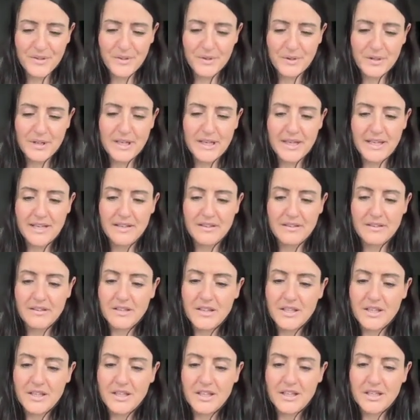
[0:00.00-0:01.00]
Okay,
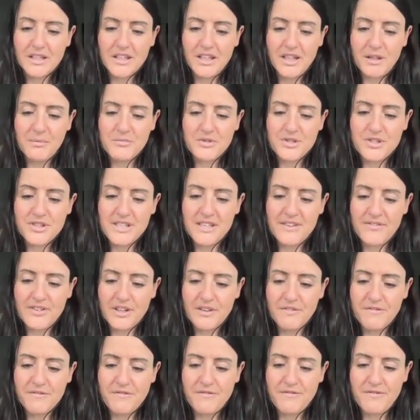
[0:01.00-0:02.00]
let me just see if I
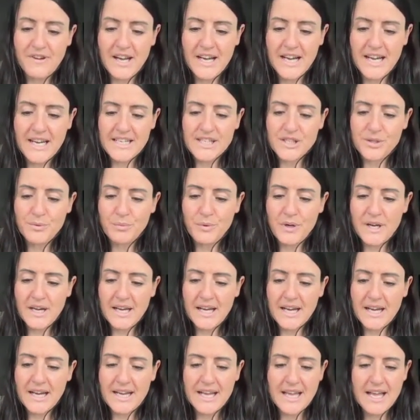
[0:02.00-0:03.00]
can find where
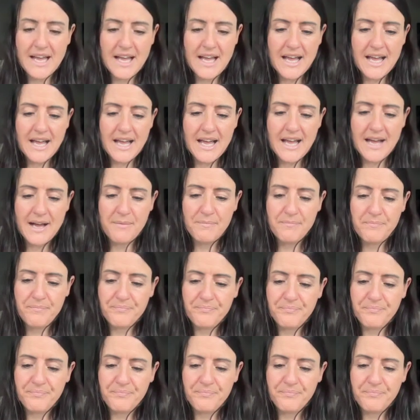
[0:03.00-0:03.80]
I am.